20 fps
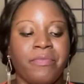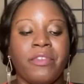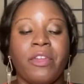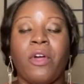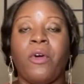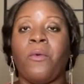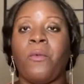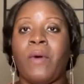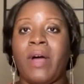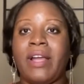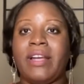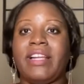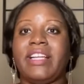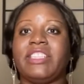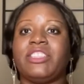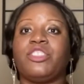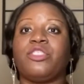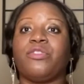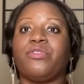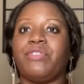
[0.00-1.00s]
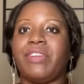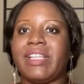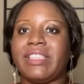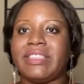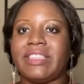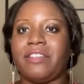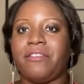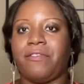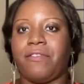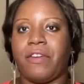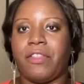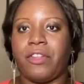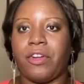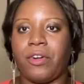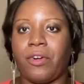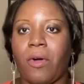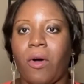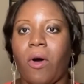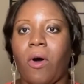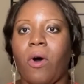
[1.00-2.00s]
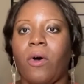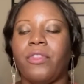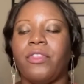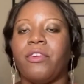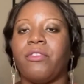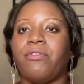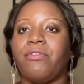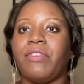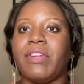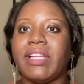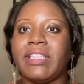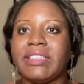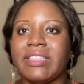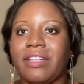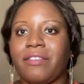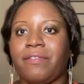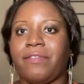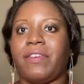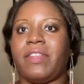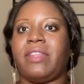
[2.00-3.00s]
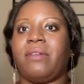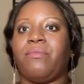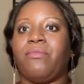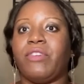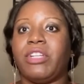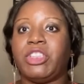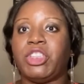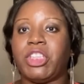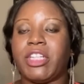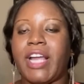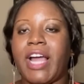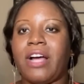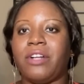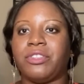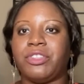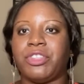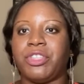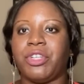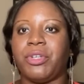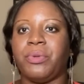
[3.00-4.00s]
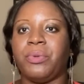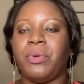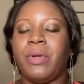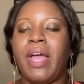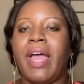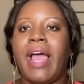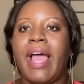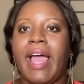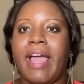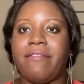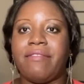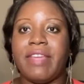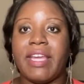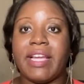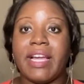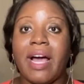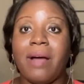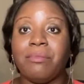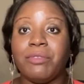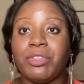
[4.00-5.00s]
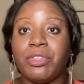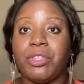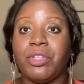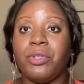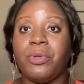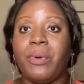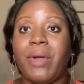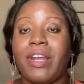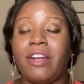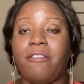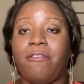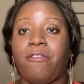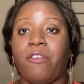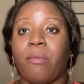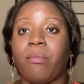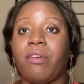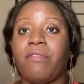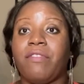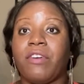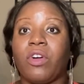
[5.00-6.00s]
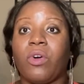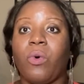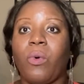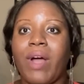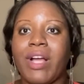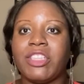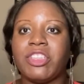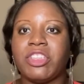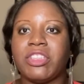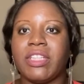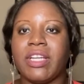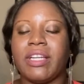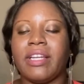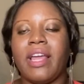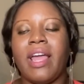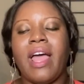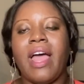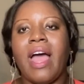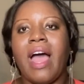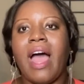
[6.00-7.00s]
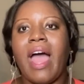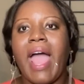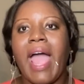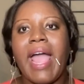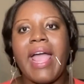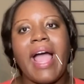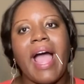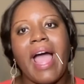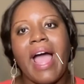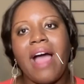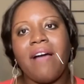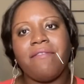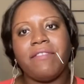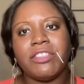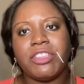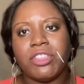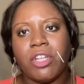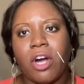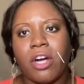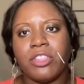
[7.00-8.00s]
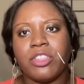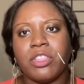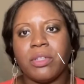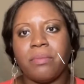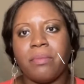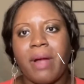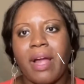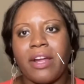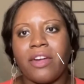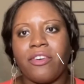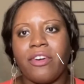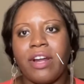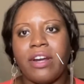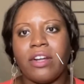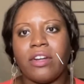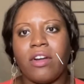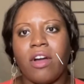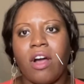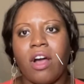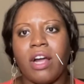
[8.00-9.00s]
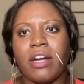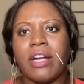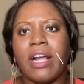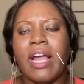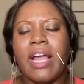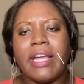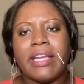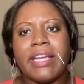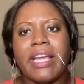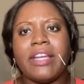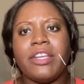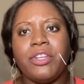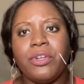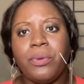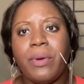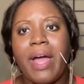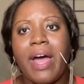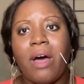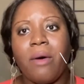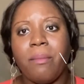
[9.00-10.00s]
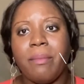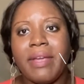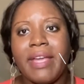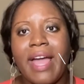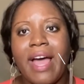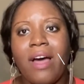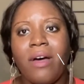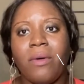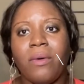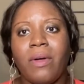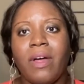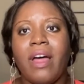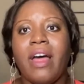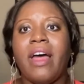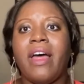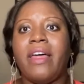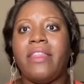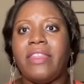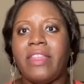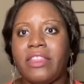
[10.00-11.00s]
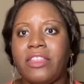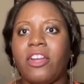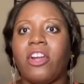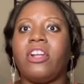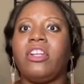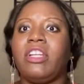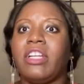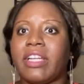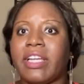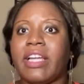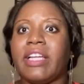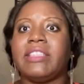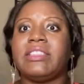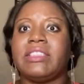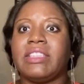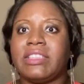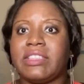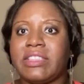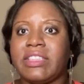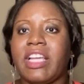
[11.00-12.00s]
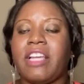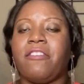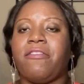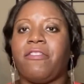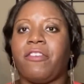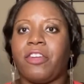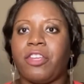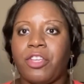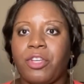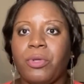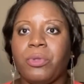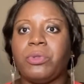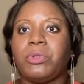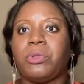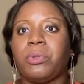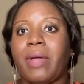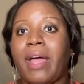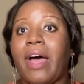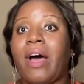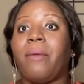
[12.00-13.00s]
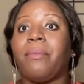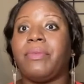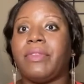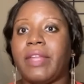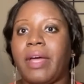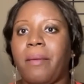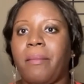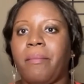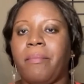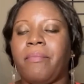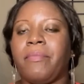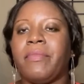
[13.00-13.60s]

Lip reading: One is the reason for their call, the reason for them reaching out to you. If they come to you in a form of a question, hey, I have a charge on my credit card, can you help me out? Then they're looking to seek for you to help them.